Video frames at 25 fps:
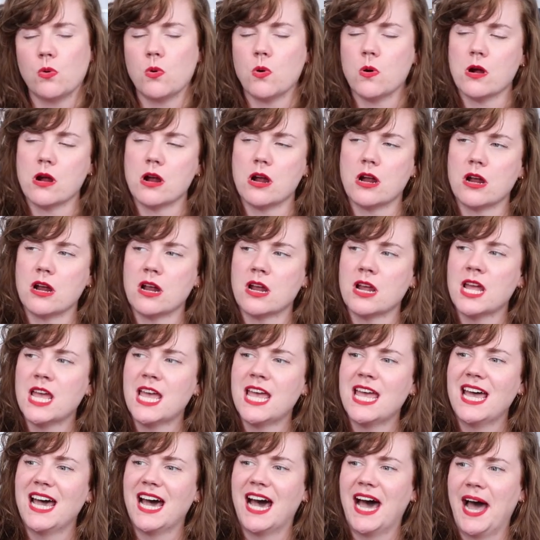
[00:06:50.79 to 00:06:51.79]
or
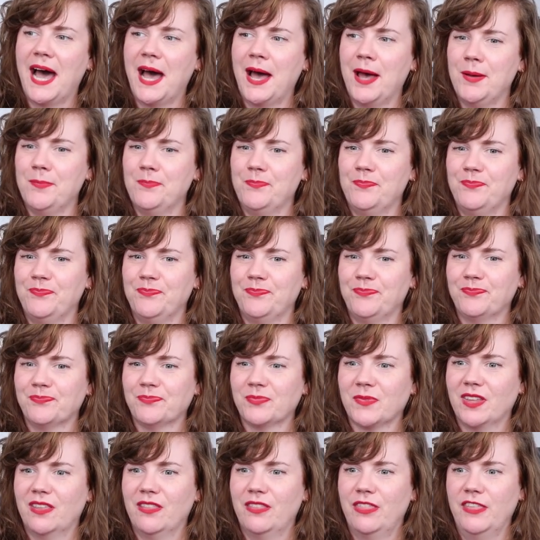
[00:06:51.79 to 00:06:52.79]

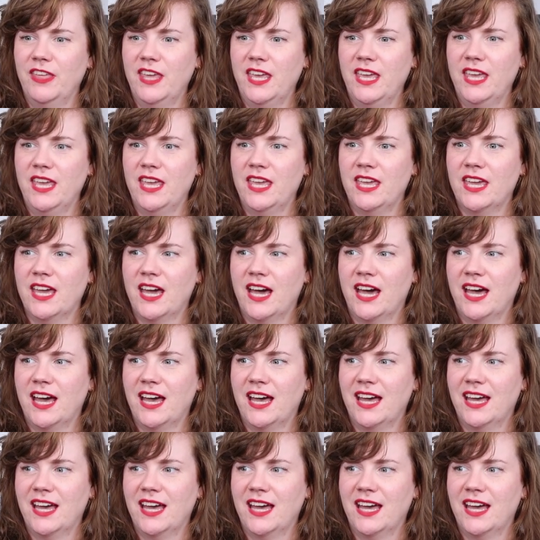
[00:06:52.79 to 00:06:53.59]
the